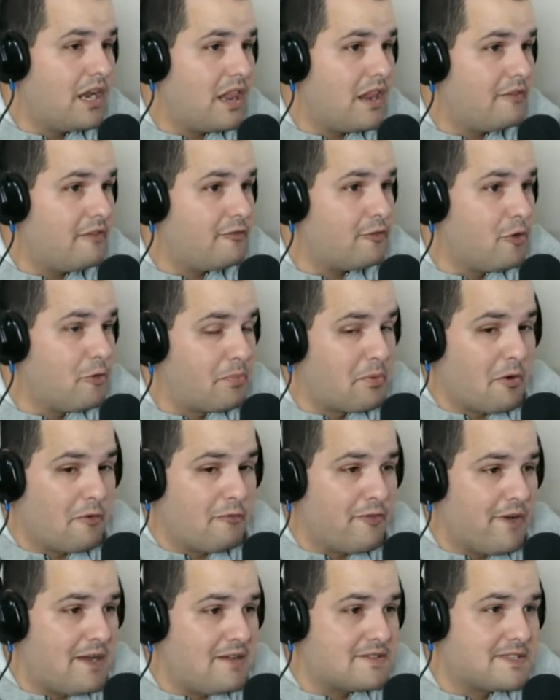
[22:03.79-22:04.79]
And if you
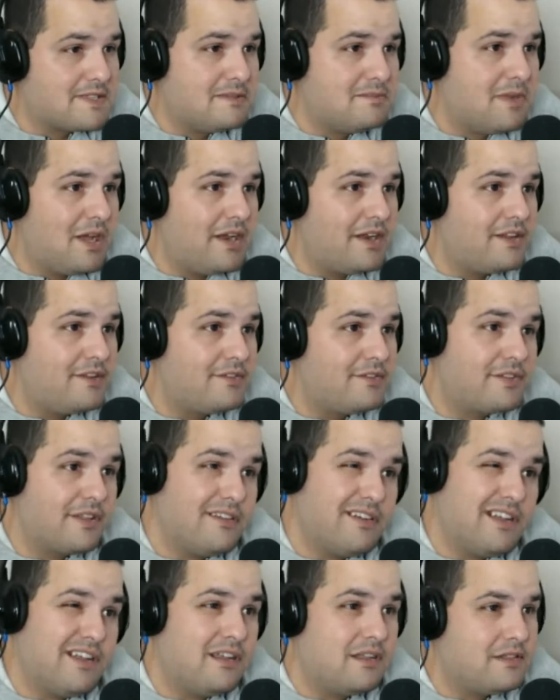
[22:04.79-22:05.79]
profile somebody and you say,
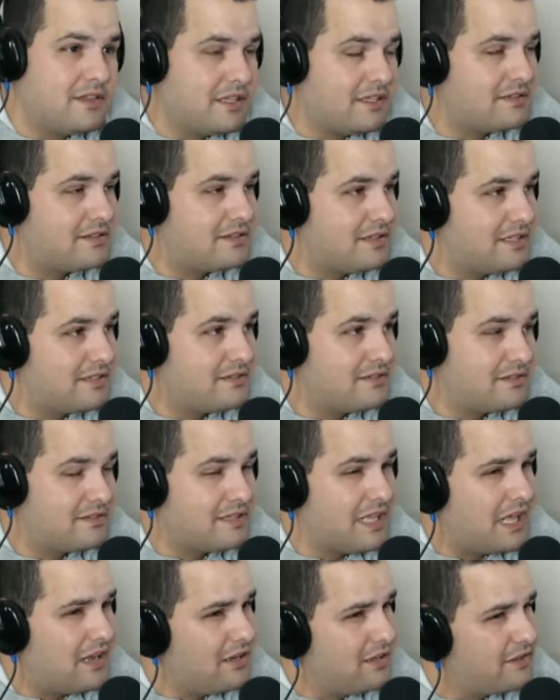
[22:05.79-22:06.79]
"Well, this this is
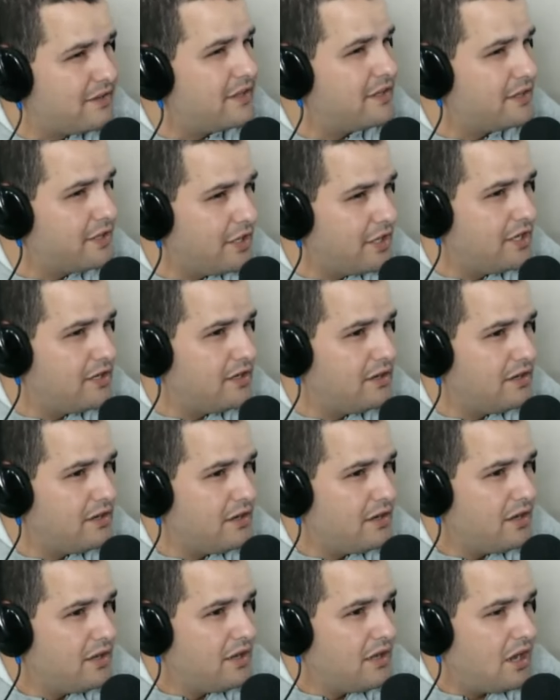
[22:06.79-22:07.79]
not looking good,"
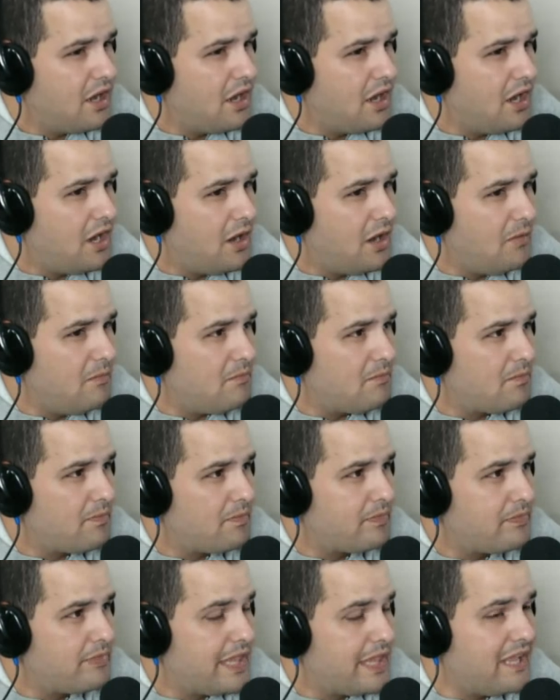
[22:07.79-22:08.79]
uh,
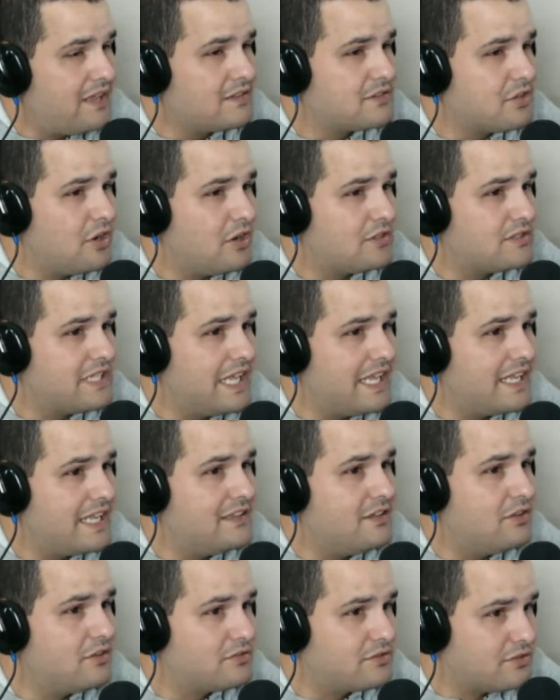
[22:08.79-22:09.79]
then start taking
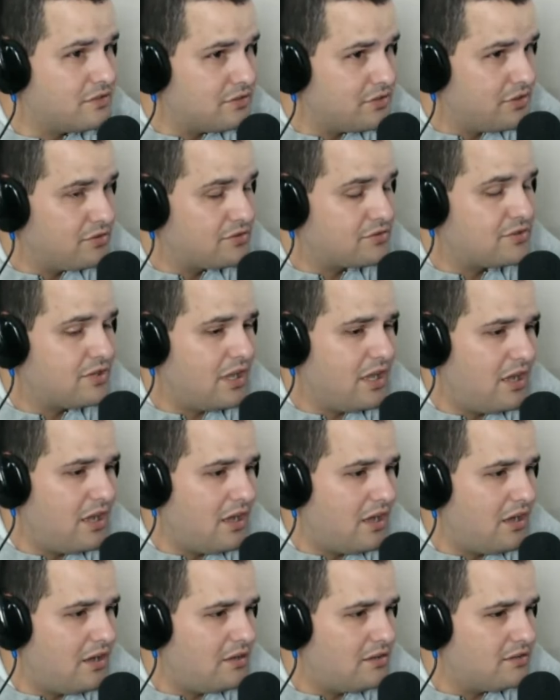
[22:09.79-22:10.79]
those those uh,
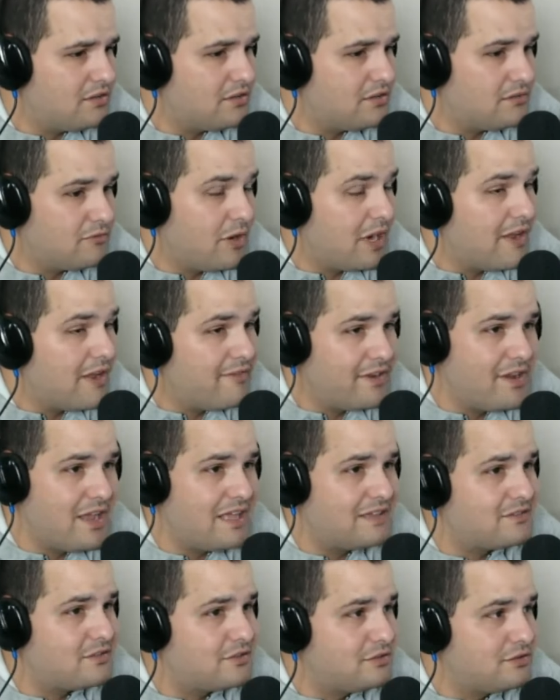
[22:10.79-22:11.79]
uh, whatever you
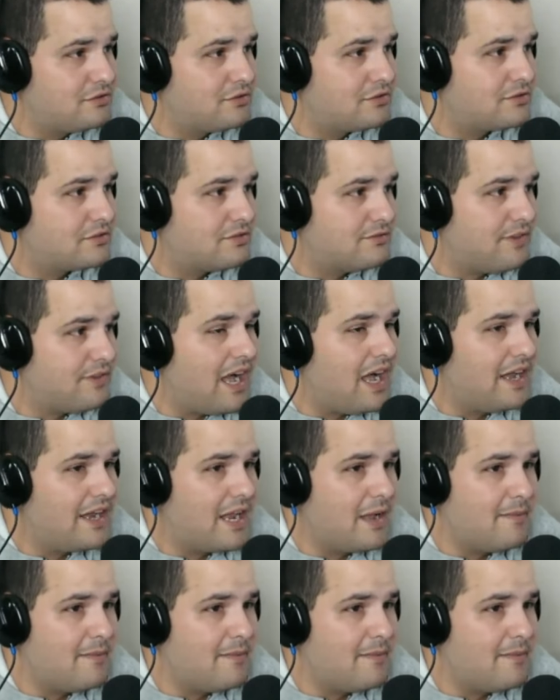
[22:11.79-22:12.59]
have to do to survive.